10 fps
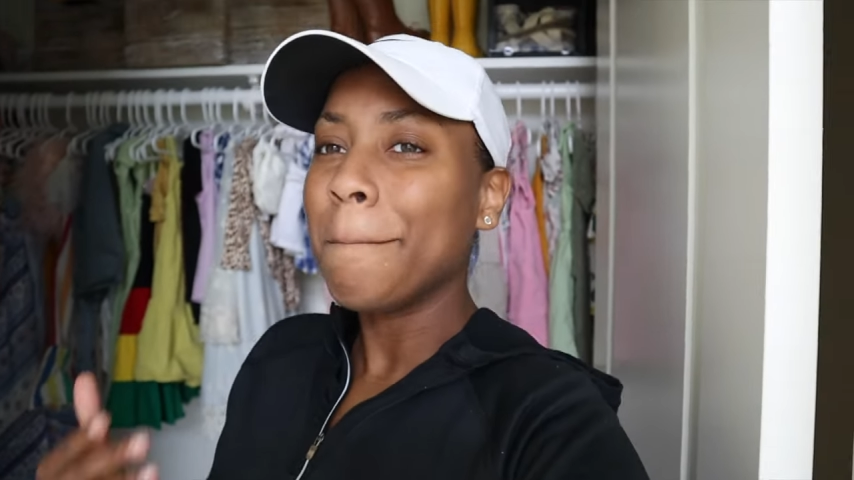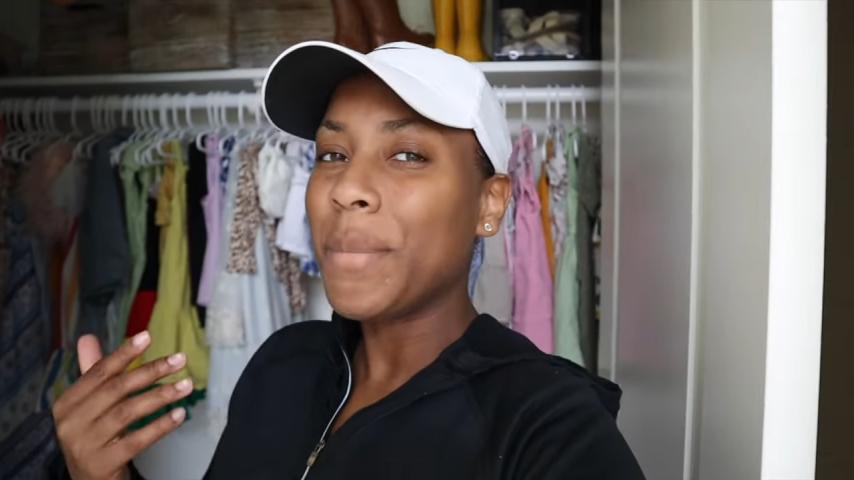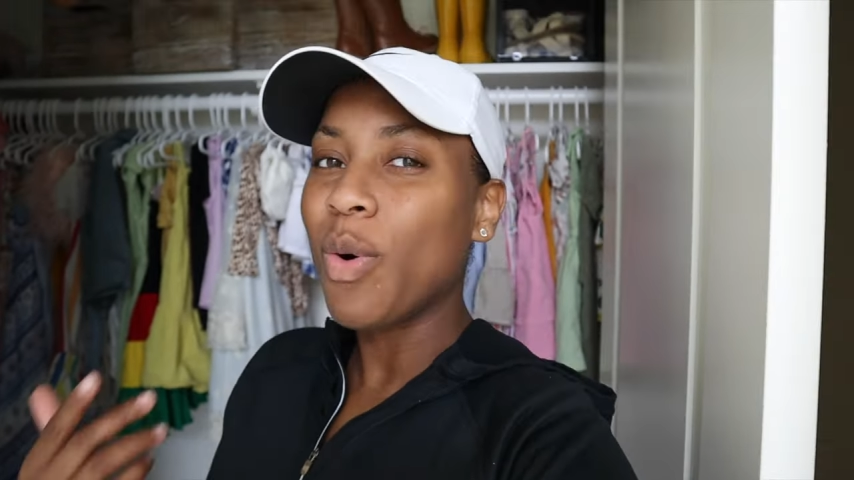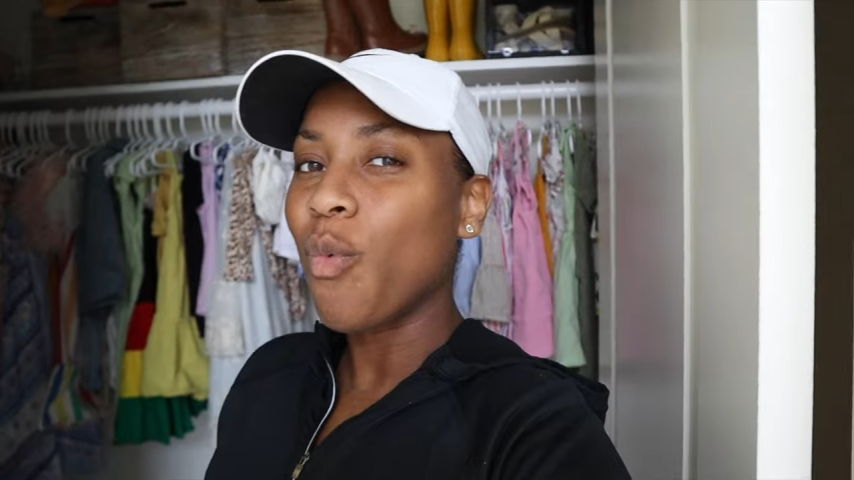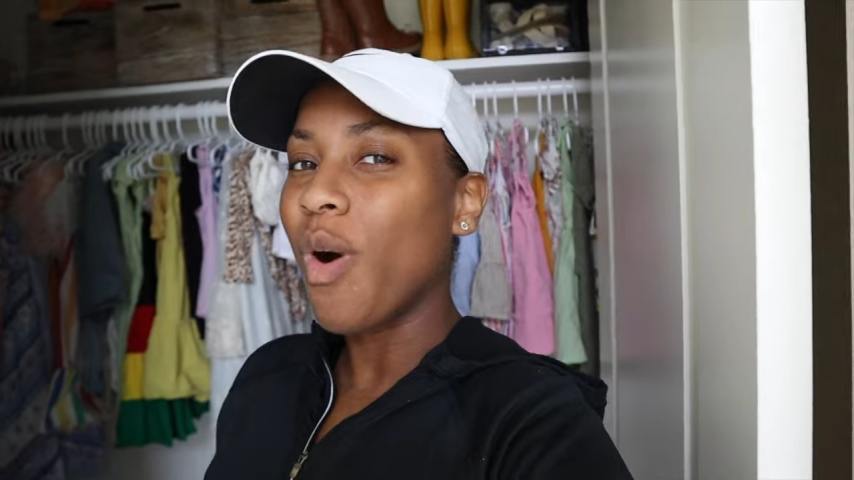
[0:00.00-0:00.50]

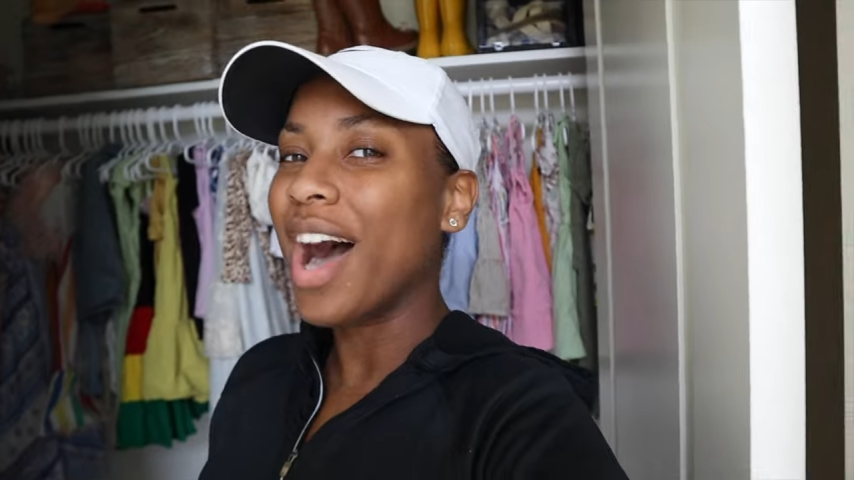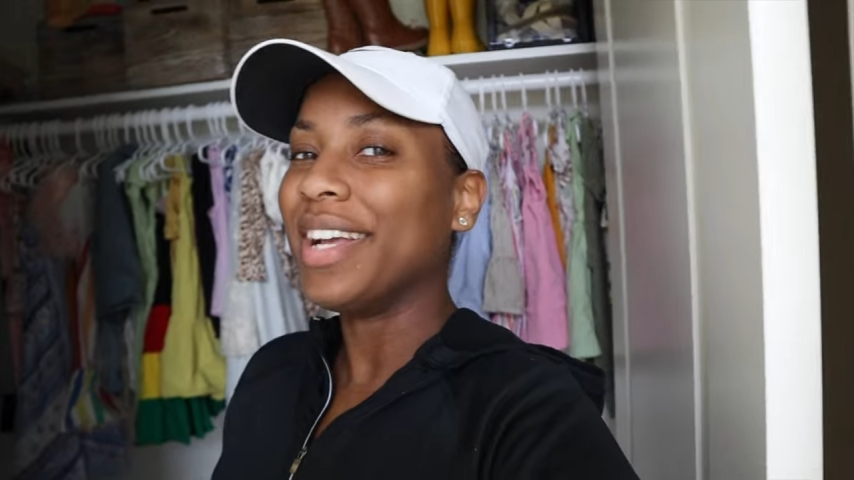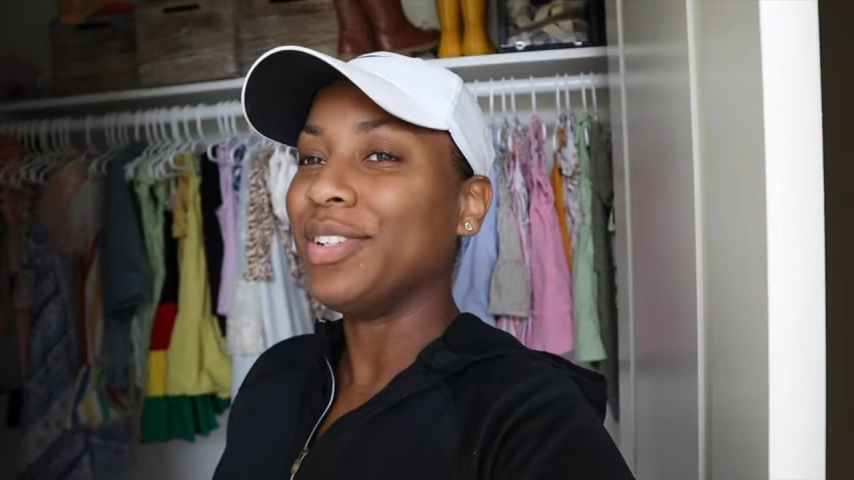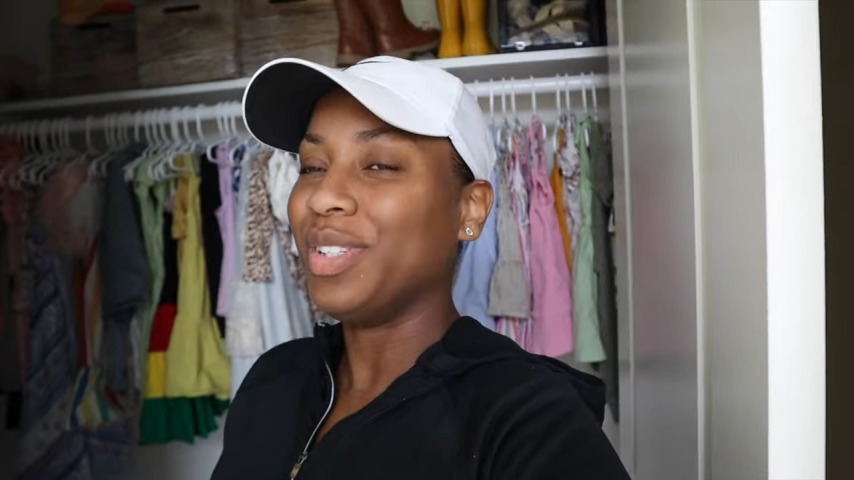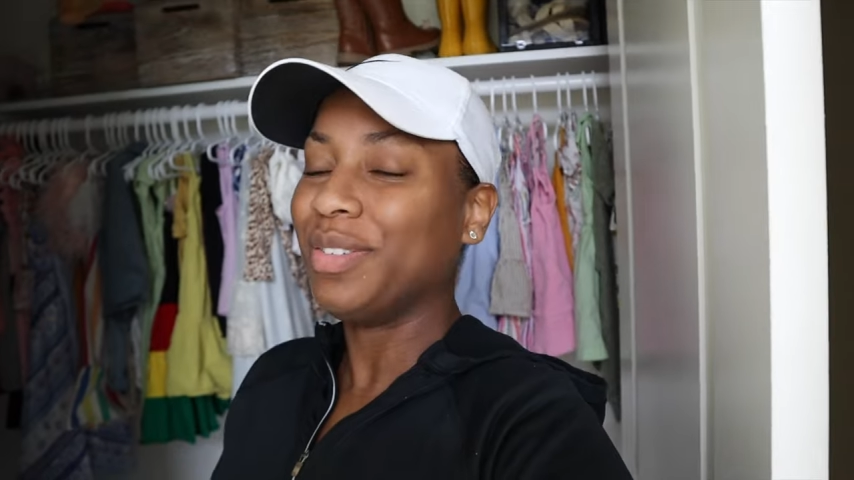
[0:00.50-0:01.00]
But why
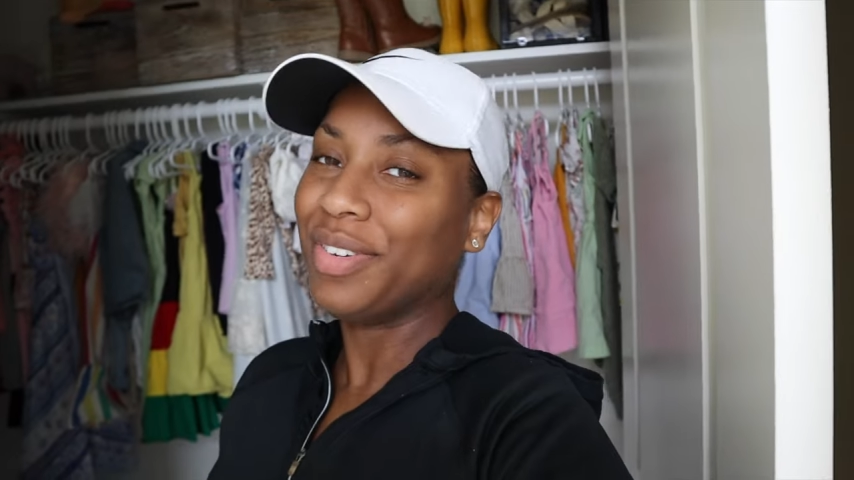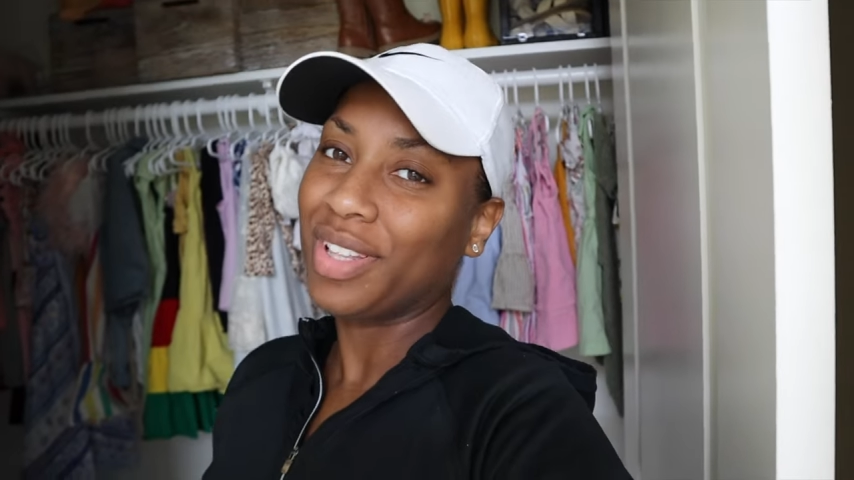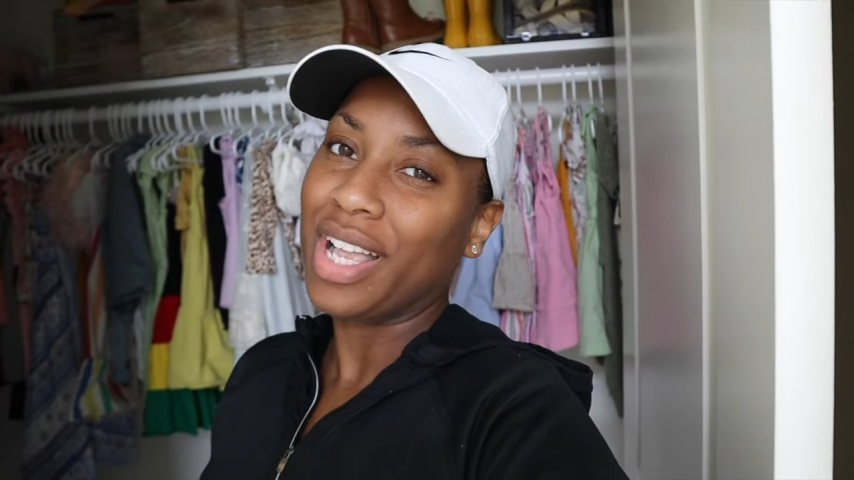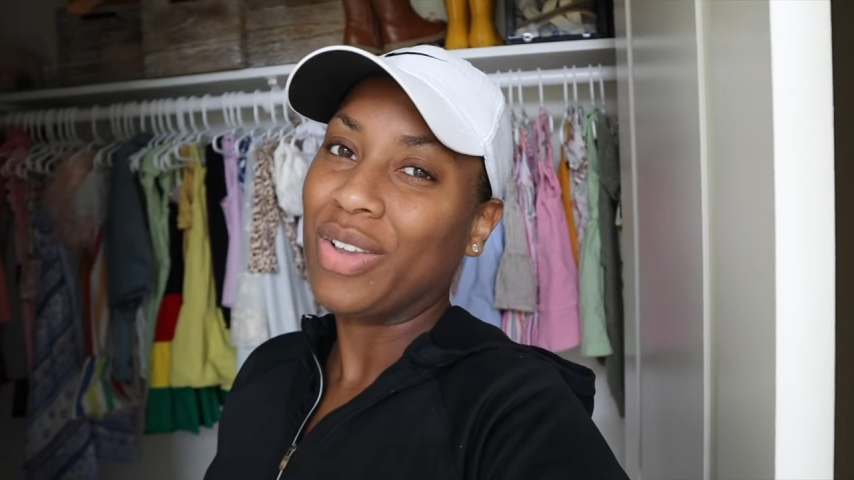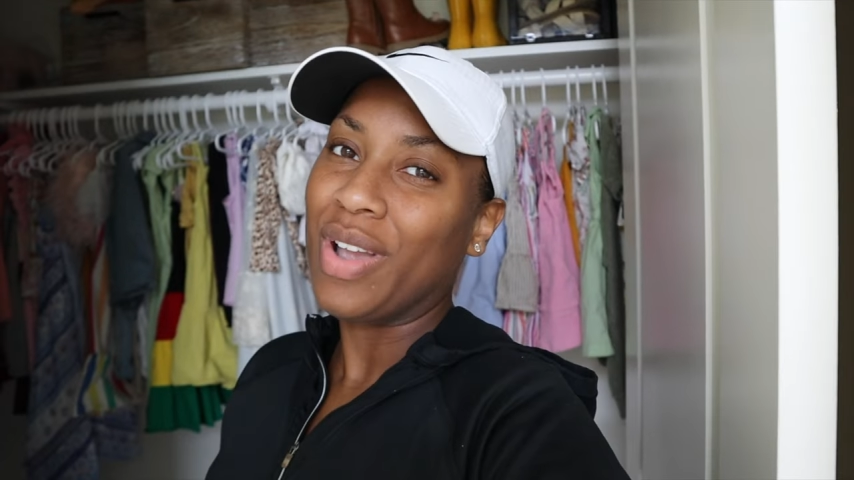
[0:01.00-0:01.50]
do you feel
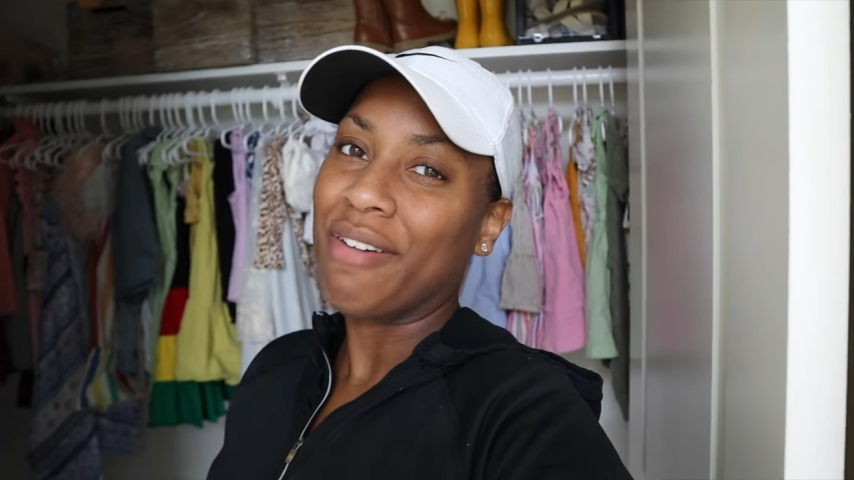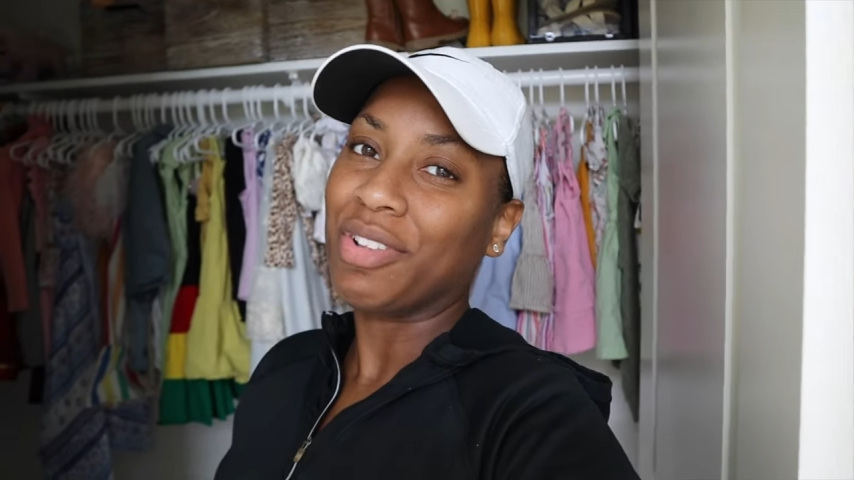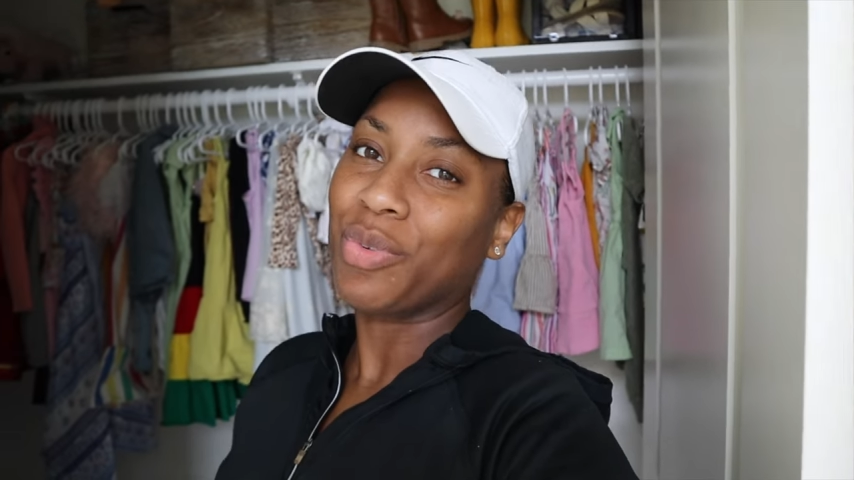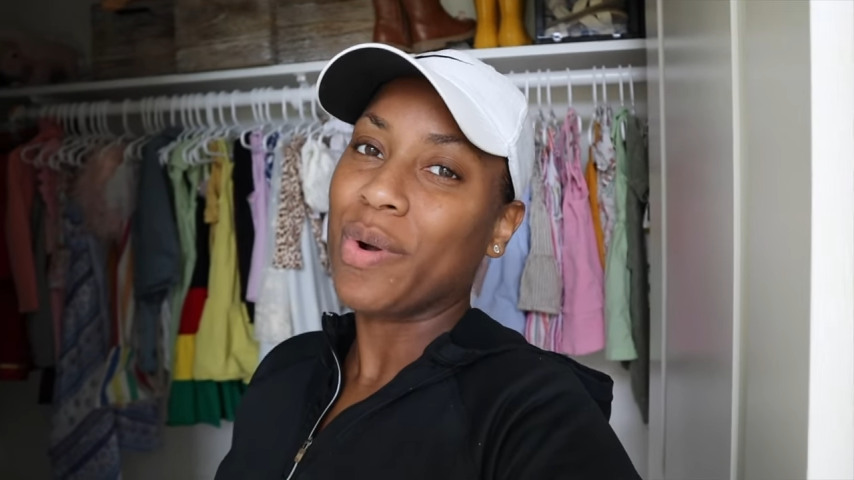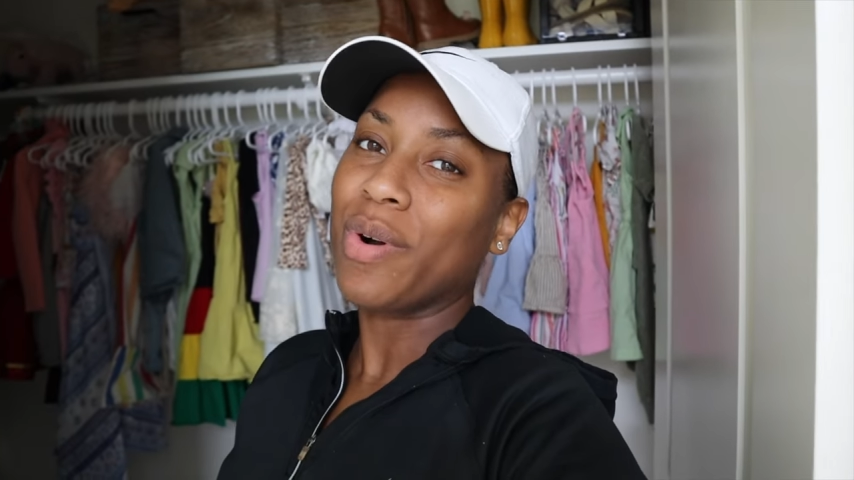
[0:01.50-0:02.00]
like you have
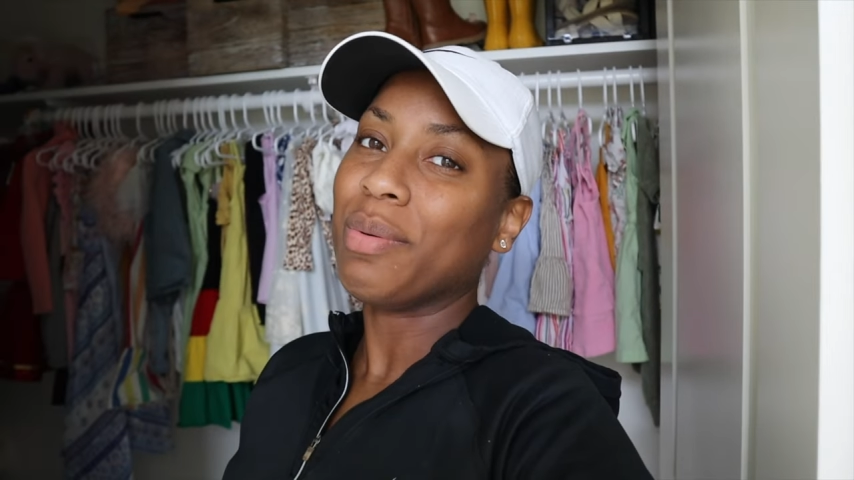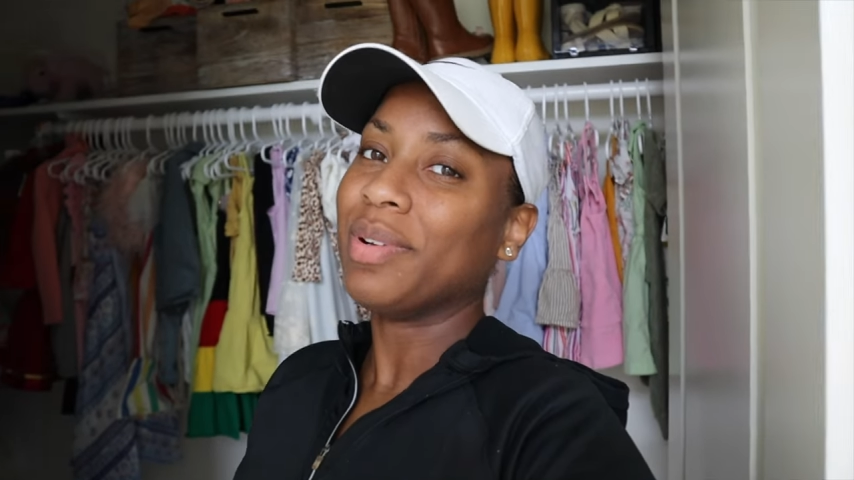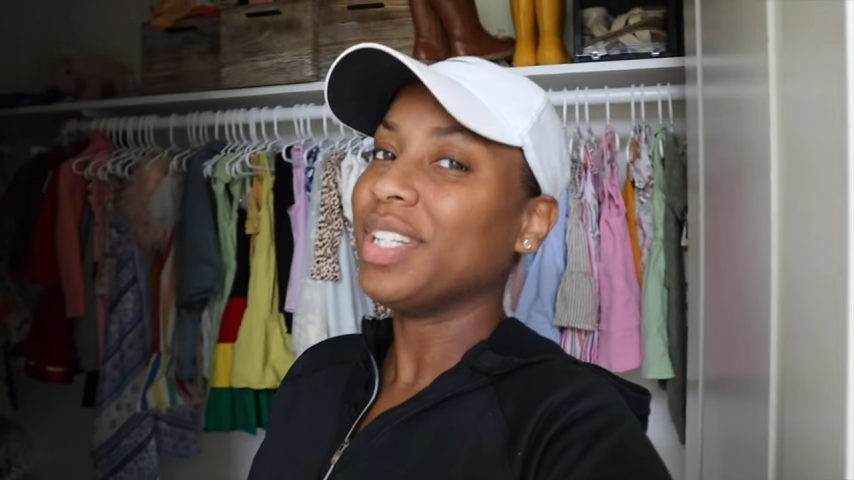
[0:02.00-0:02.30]
to throw up?